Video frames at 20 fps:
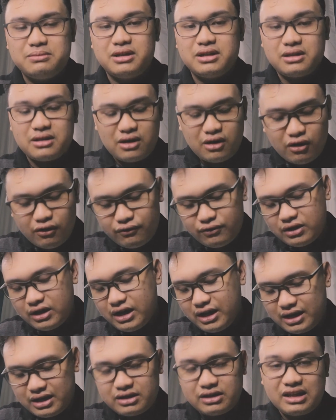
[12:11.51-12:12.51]
but
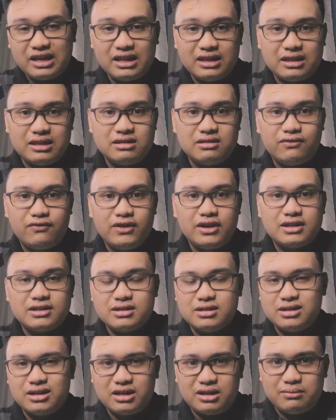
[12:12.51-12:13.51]
hopefully I could get this
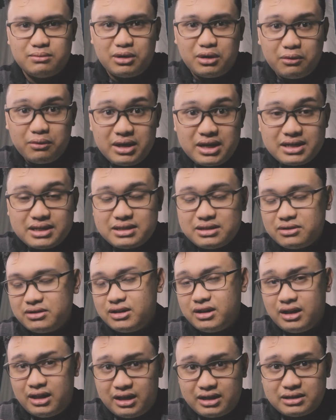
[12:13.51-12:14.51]
fixed in the coming weeks or
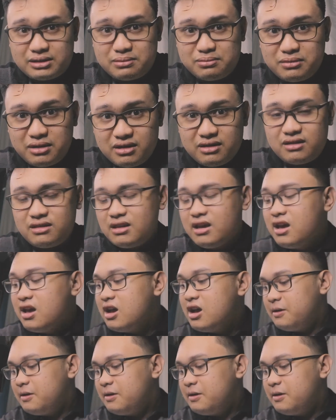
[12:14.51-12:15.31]
in the next month.